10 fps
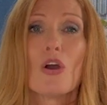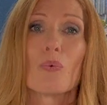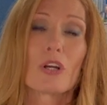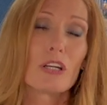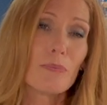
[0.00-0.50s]

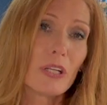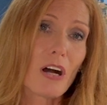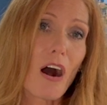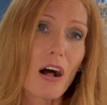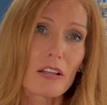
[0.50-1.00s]
we're going to put
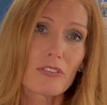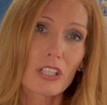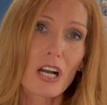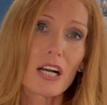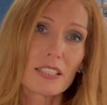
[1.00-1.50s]
all of our
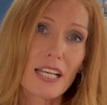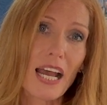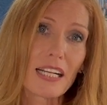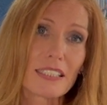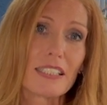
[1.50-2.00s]

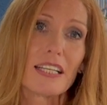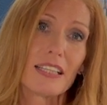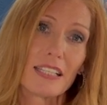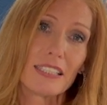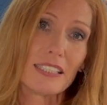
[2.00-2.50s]
contacts
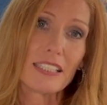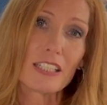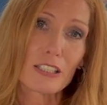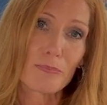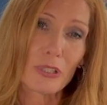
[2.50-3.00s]
in the
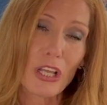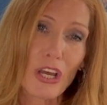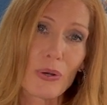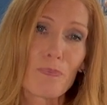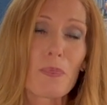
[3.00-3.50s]
details
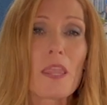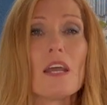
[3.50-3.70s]
below.